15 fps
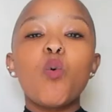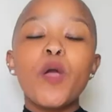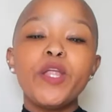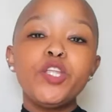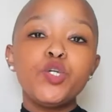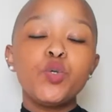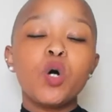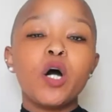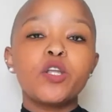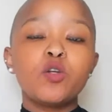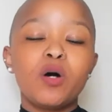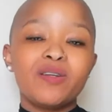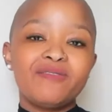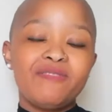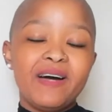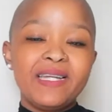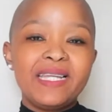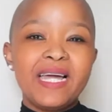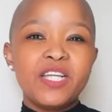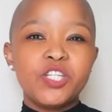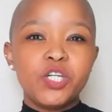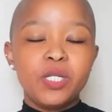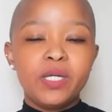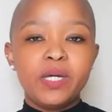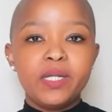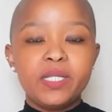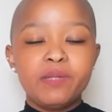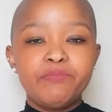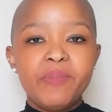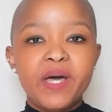When you are not financially
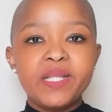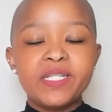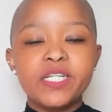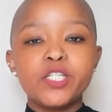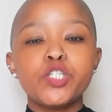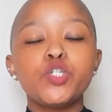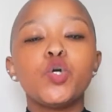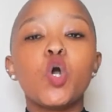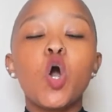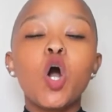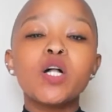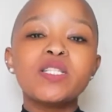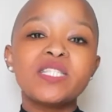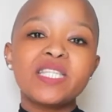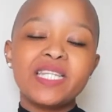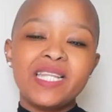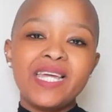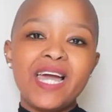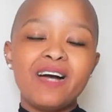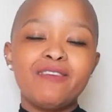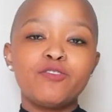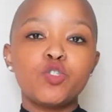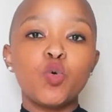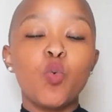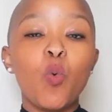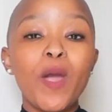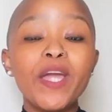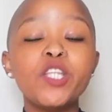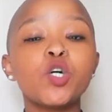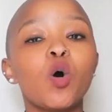independent, you constantly have to
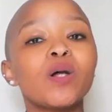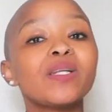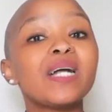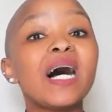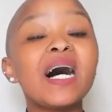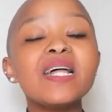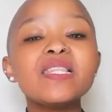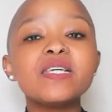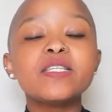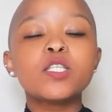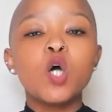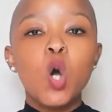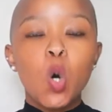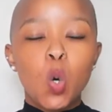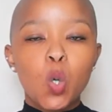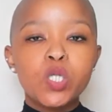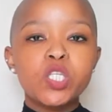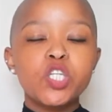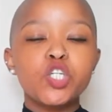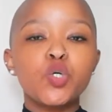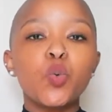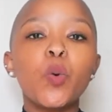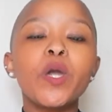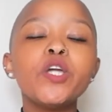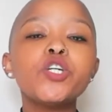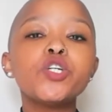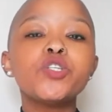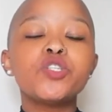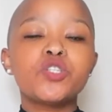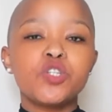wait on others or
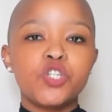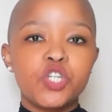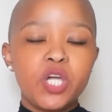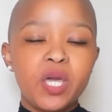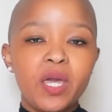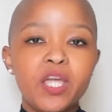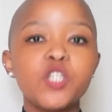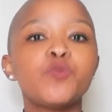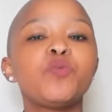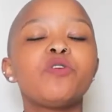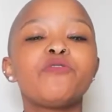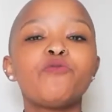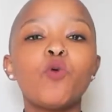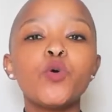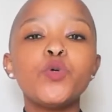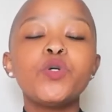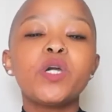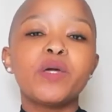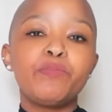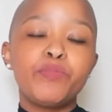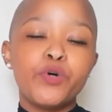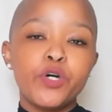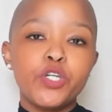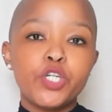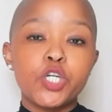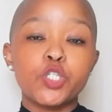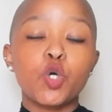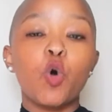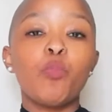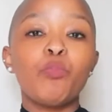situations to change before you can
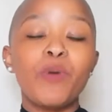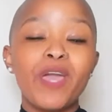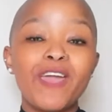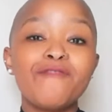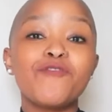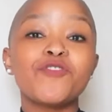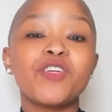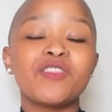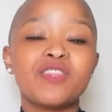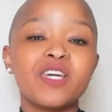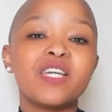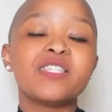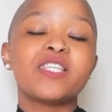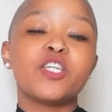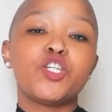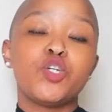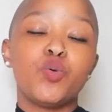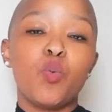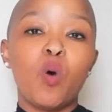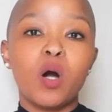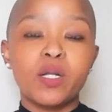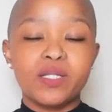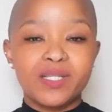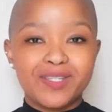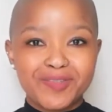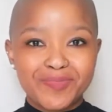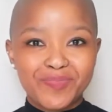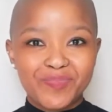purchase or pay for the things that you want.